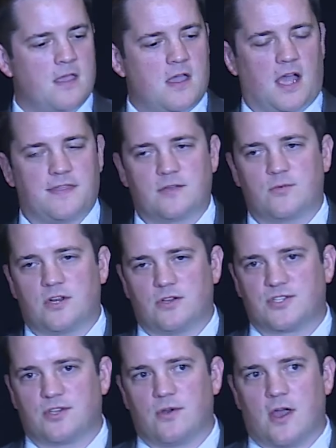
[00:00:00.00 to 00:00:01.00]
I think what
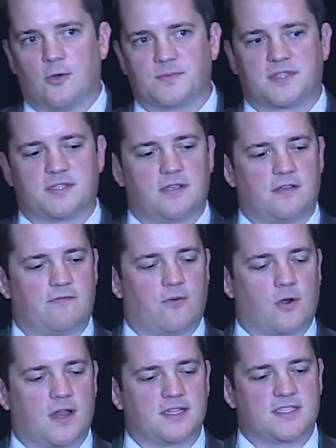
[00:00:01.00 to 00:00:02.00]
also helps
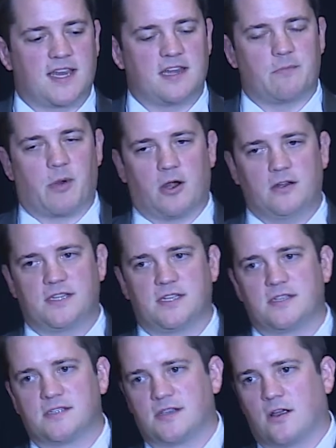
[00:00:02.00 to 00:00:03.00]
Foran stand apart
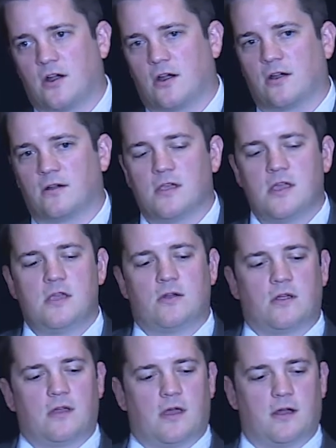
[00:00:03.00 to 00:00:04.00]
is our
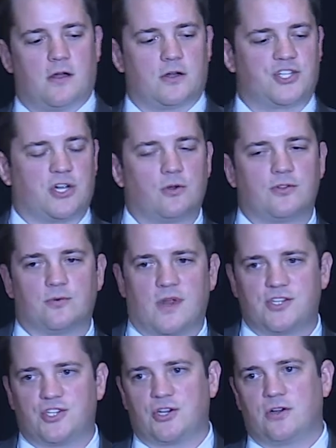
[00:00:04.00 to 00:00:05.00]
shareholder
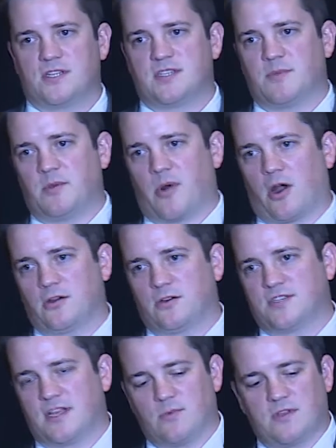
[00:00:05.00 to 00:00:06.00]
register and some of the
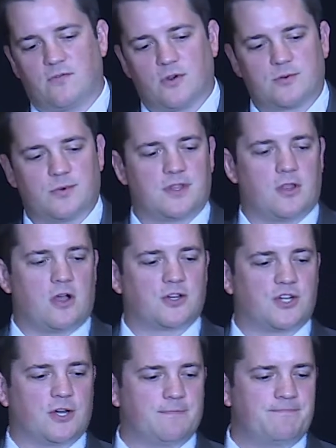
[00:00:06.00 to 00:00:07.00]
partners that we've worked with long
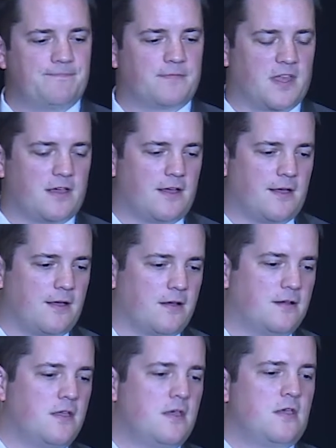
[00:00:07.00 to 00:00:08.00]
term, or
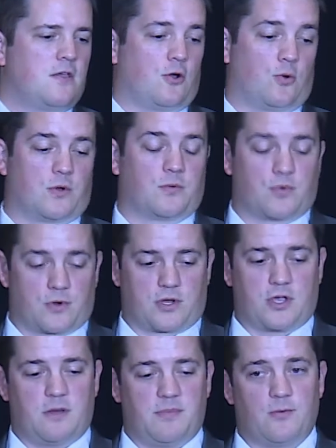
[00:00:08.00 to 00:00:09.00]
we're
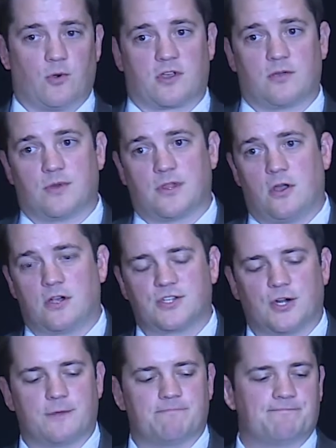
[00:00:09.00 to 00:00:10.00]
going to be working with long
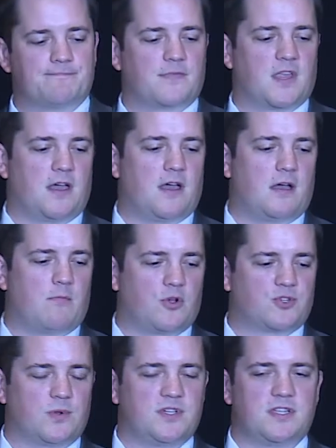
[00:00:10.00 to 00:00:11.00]
term.
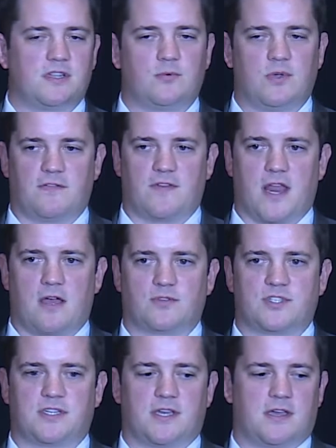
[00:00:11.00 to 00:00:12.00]
Most recently, we have
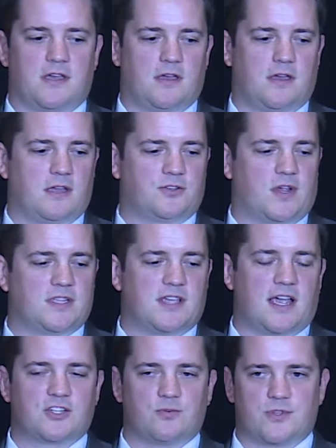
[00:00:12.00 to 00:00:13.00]
announced a
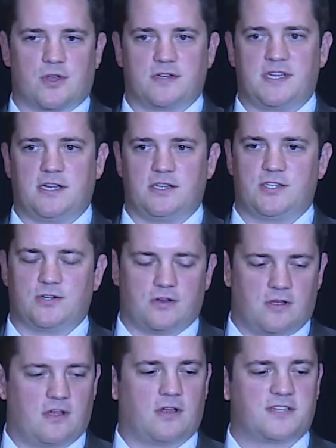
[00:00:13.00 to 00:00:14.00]
transaction with
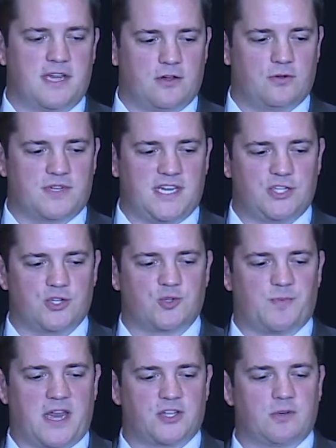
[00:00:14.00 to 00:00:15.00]
Ontario Teachers
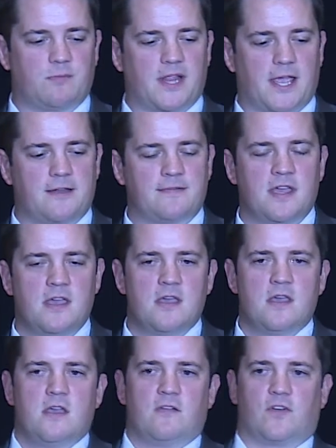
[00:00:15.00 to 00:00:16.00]
Pension Plan
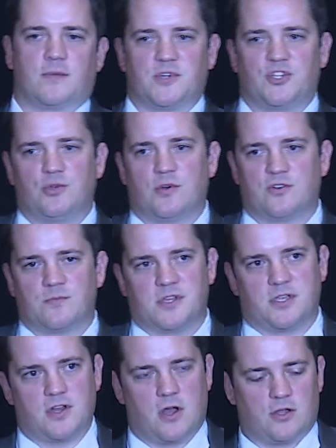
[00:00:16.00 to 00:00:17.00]
for up to $200
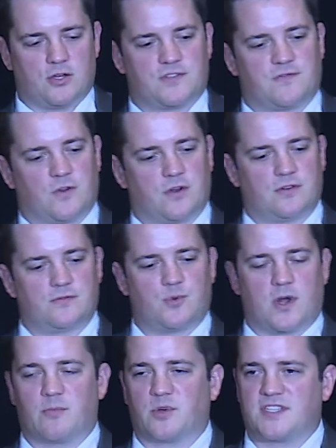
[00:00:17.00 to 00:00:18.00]
million for
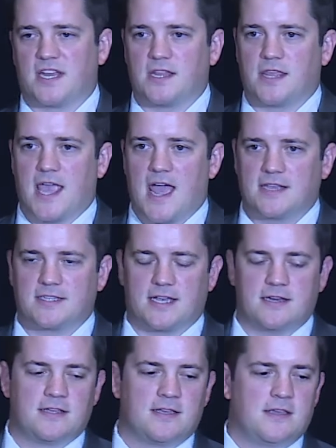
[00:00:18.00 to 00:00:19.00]
20% of the
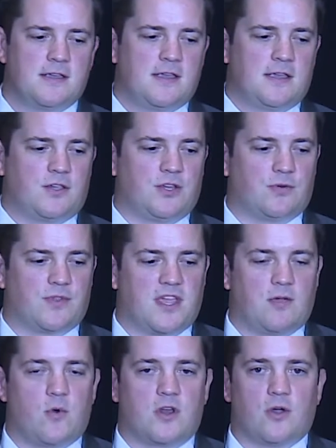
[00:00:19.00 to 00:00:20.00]
asset.
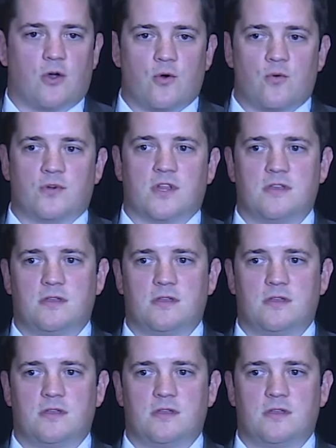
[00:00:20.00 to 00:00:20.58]
They want to own